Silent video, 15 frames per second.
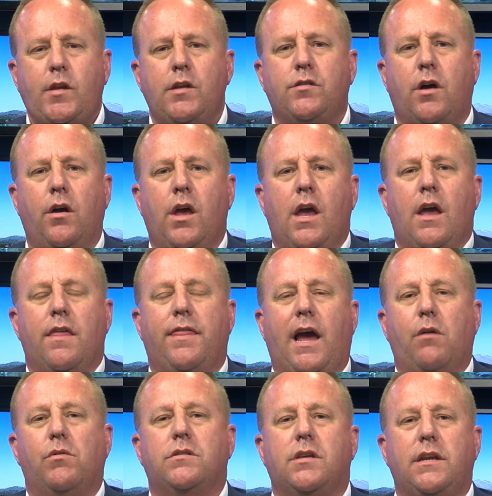So
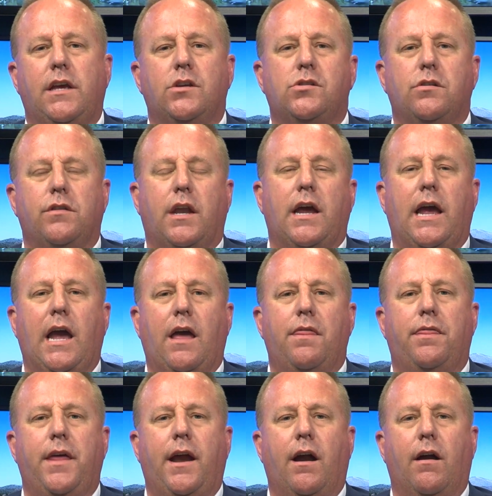that was an issue that I
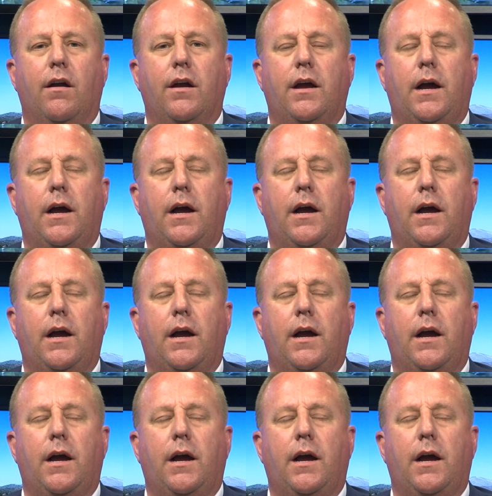had there.